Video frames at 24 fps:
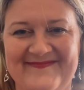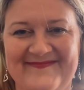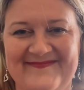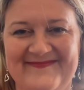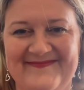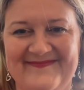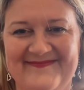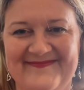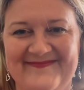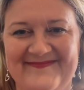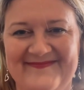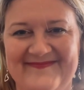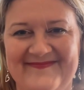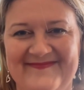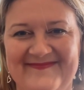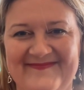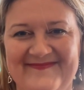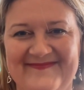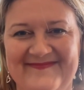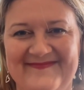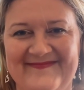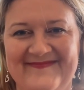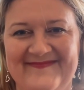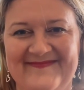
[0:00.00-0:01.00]

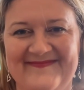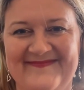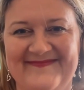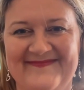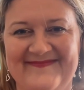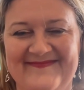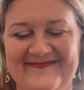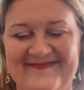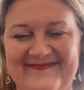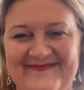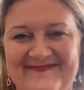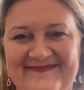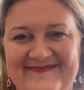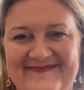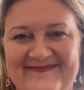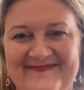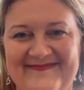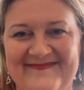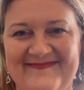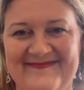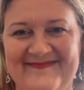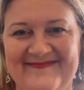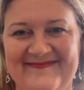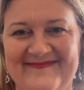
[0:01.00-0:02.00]

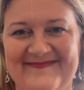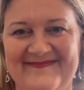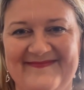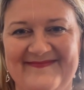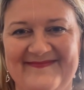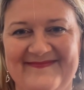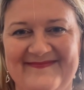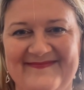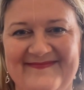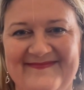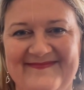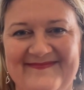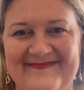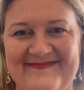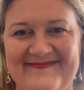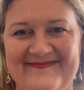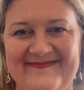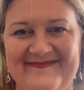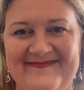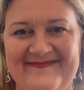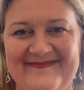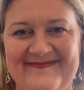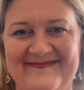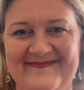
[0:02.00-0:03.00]

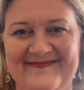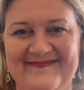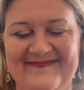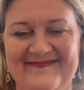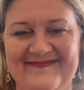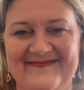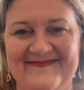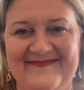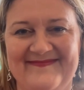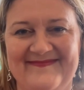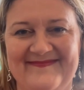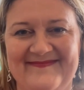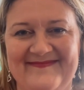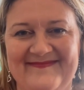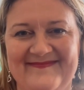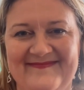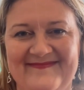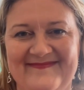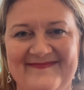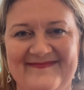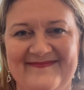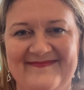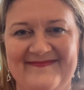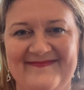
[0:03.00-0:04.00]

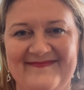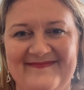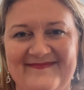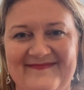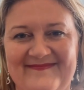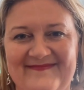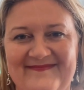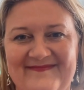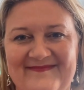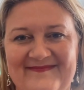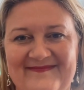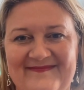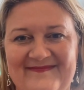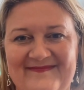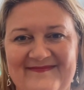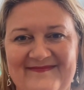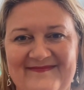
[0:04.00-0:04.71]
The person shown says nothing.